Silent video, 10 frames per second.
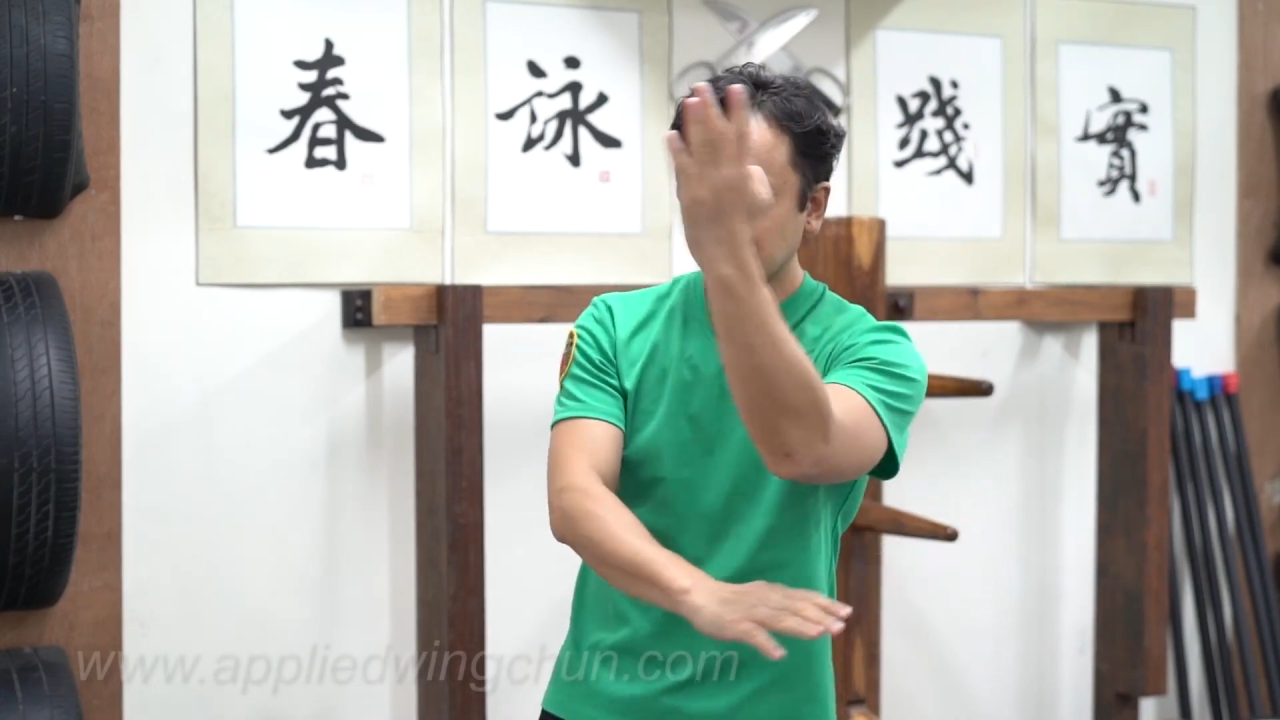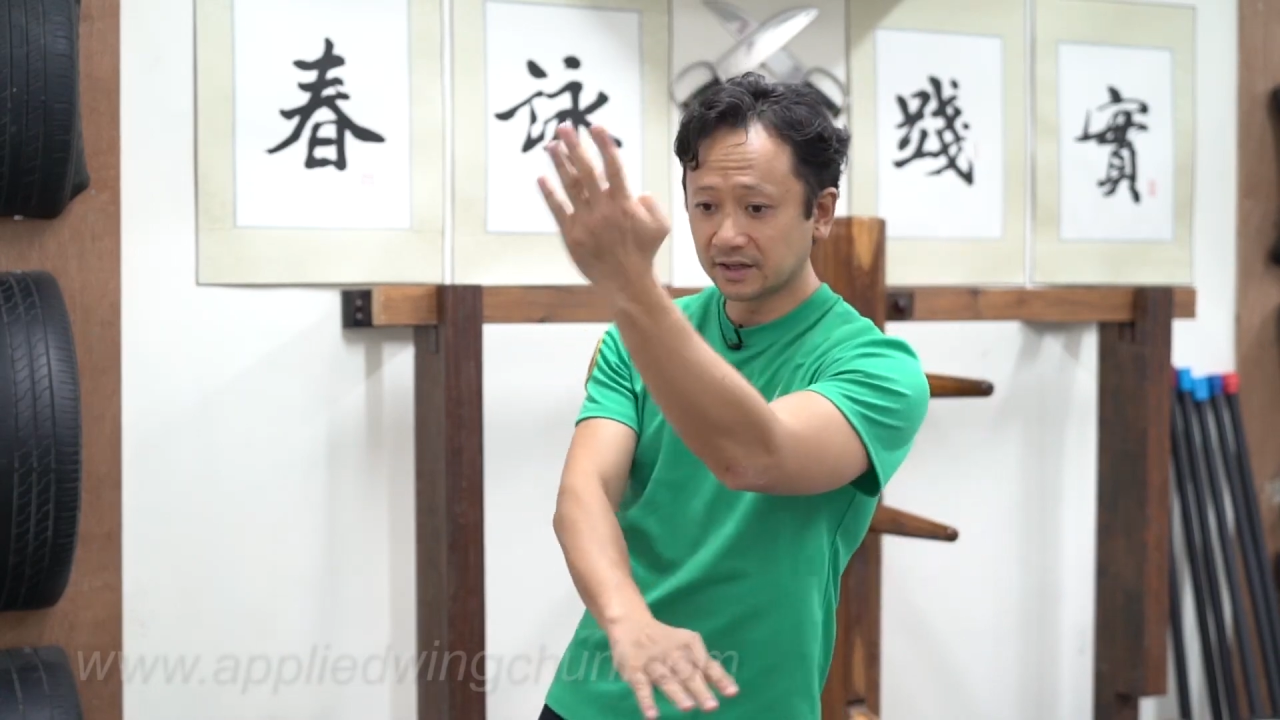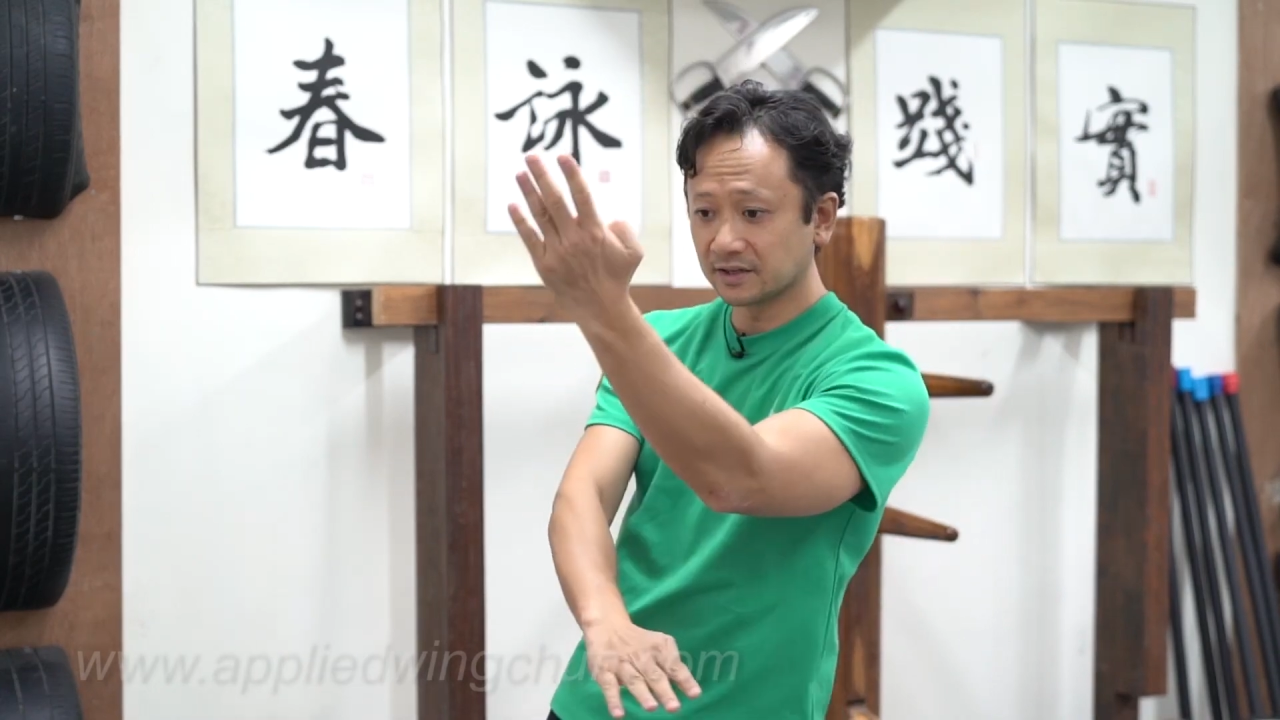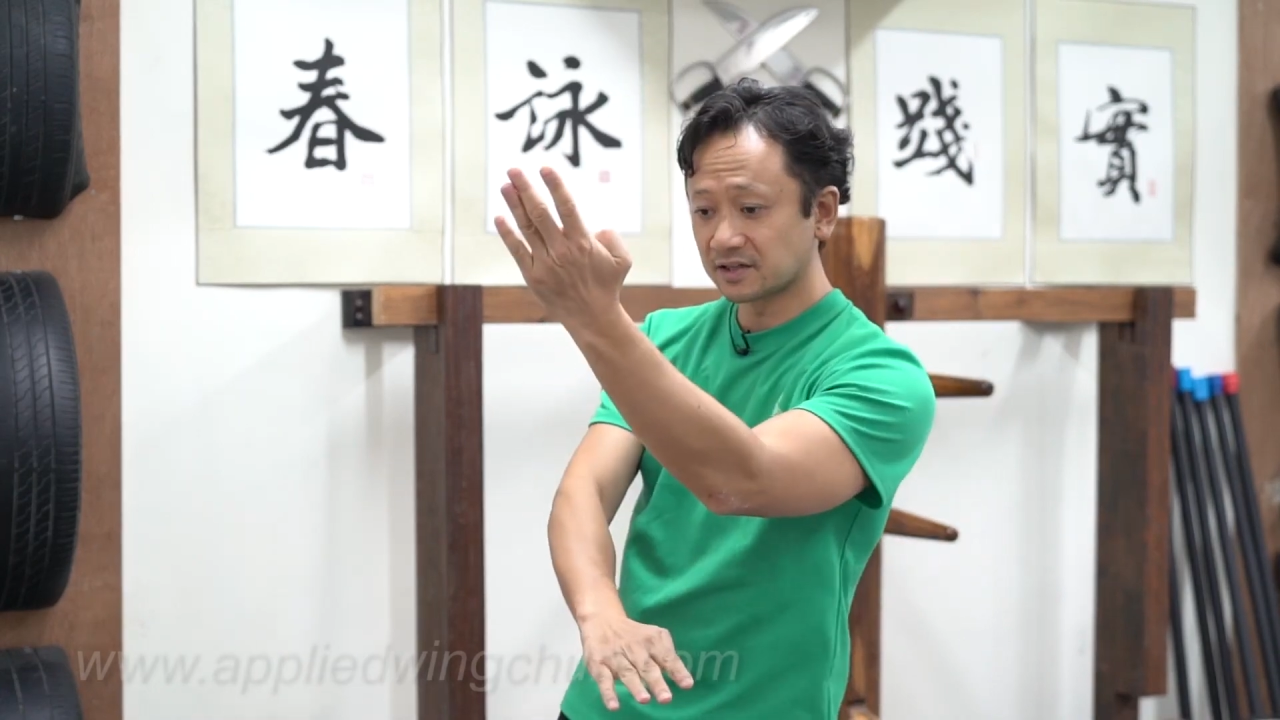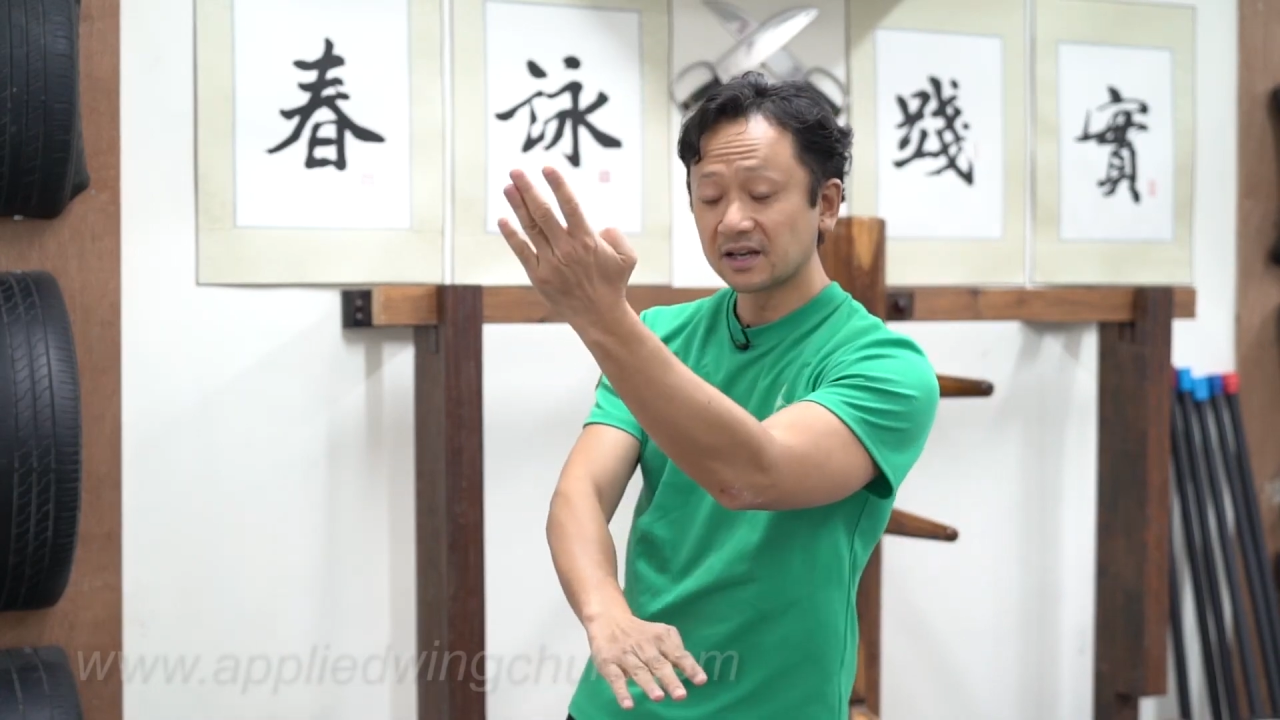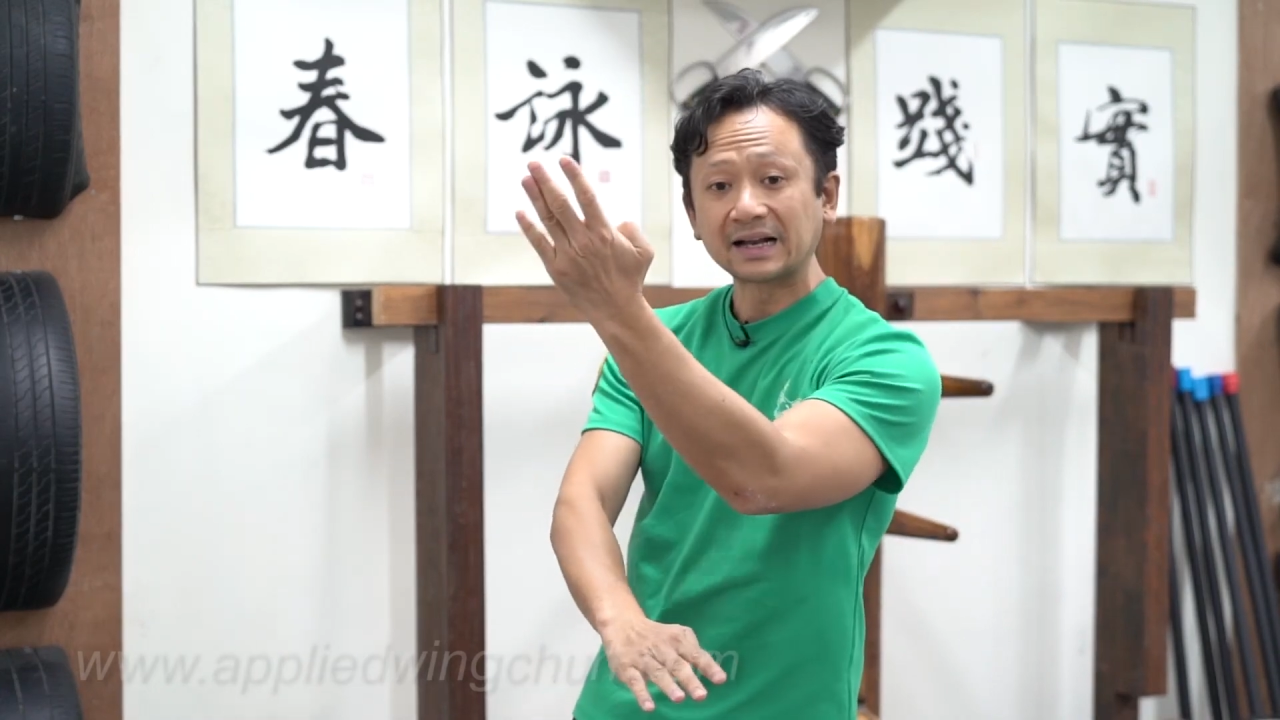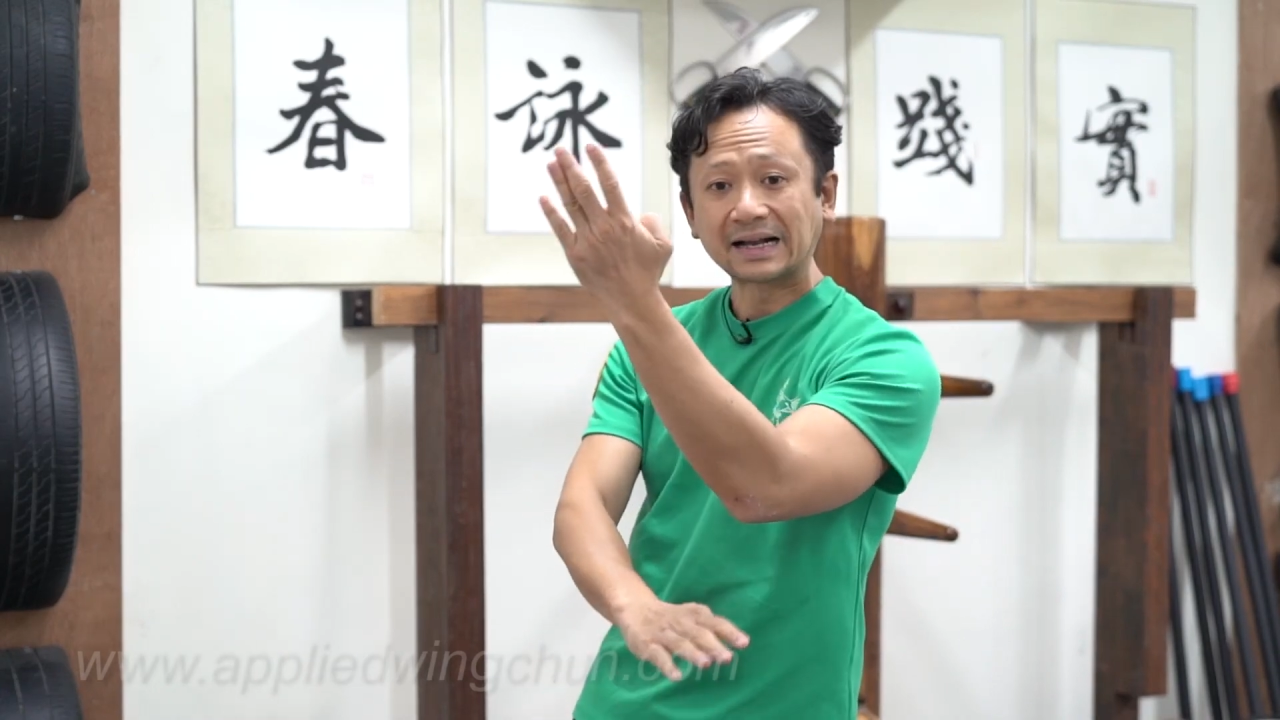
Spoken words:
is